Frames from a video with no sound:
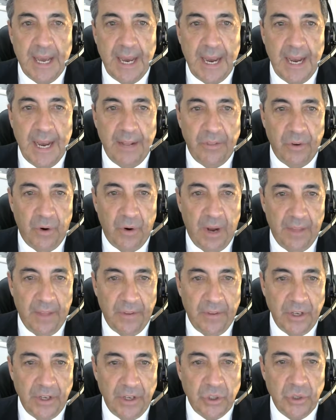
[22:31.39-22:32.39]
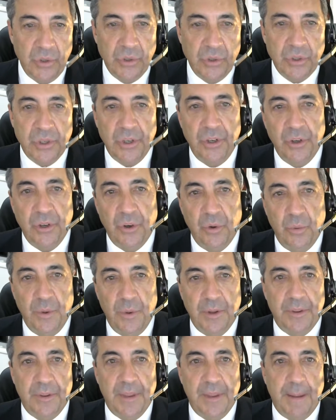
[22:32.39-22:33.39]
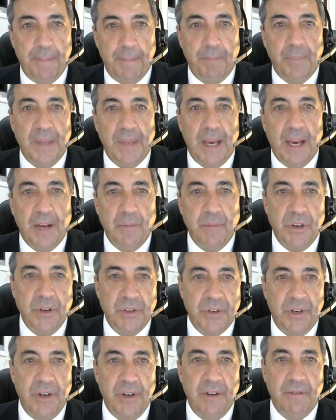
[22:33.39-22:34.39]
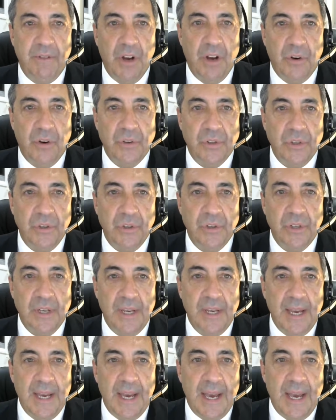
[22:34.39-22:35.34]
and there are other issues to do with administrative notices,